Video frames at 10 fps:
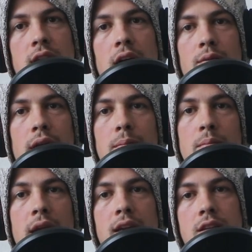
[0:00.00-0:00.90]
not, right,
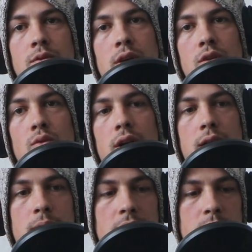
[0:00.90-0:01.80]
make it to what you want.
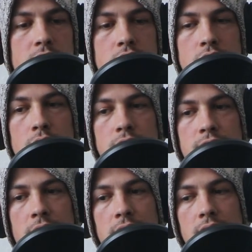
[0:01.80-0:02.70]
Maybe you don't
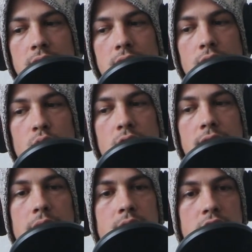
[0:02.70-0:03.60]
find
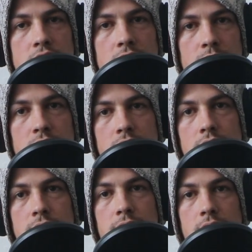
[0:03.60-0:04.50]
working out in a gym
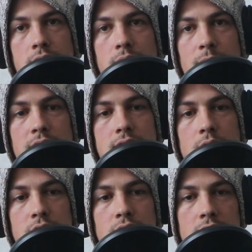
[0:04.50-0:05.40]
fun. Maybe that's not
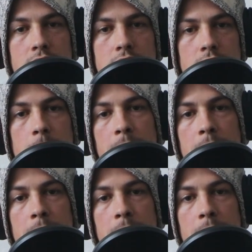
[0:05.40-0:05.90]
what you like to do.